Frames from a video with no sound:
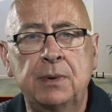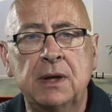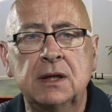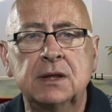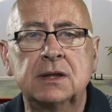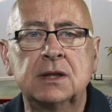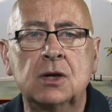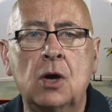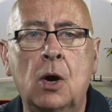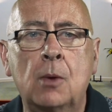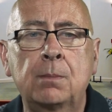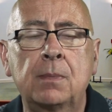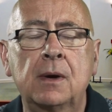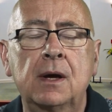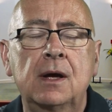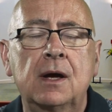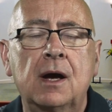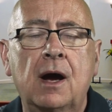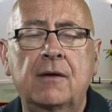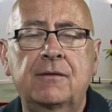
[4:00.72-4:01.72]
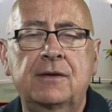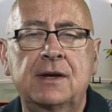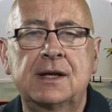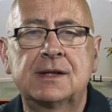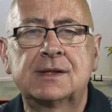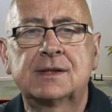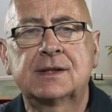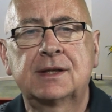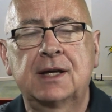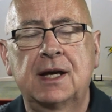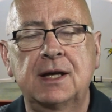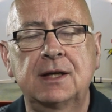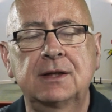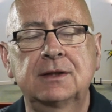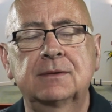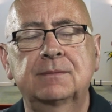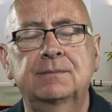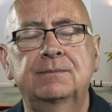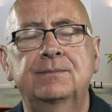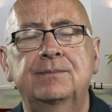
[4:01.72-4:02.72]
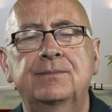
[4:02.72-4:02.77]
building up of his kingdom.